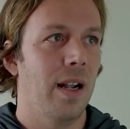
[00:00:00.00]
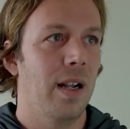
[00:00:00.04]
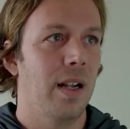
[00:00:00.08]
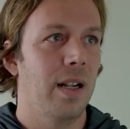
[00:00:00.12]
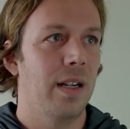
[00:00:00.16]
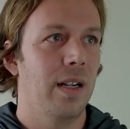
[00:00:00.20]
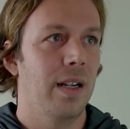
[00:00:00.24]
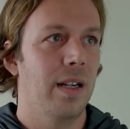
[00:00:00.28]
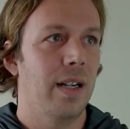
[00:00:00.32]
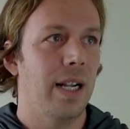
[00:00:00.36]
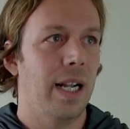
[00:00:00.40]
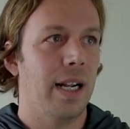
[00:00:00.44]

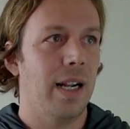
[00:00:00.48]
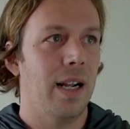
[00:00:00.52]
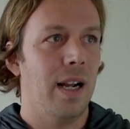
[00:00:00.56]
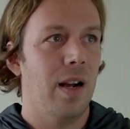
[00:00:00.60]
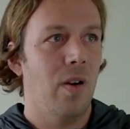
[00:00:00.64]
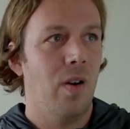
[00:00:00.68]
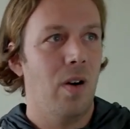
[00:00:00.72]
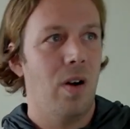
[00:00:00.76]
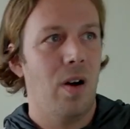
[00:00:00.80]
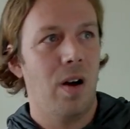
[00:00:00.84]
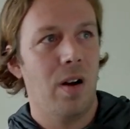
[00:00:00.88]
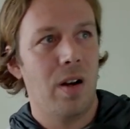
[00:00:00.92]
on like
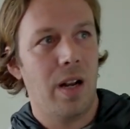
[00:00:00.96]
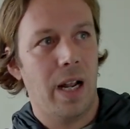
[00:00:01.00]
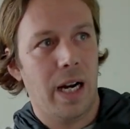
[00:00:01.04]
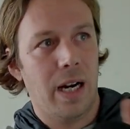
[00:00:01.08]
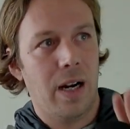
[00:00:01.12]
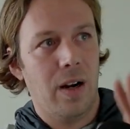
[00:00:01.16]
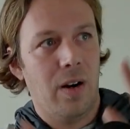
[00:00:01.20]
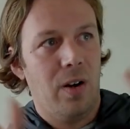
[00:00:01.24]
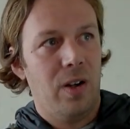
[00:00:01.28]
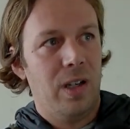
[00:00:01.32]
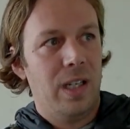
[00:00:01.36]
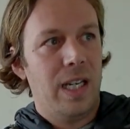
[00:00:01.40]

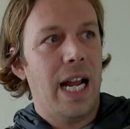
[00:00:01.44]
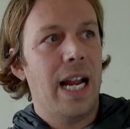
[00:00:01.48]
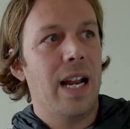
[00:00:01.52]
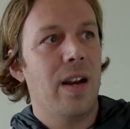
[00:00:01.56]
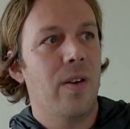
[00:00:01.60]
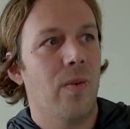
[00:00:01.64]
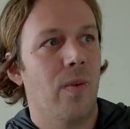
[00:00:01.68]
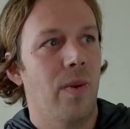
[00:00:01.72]
a light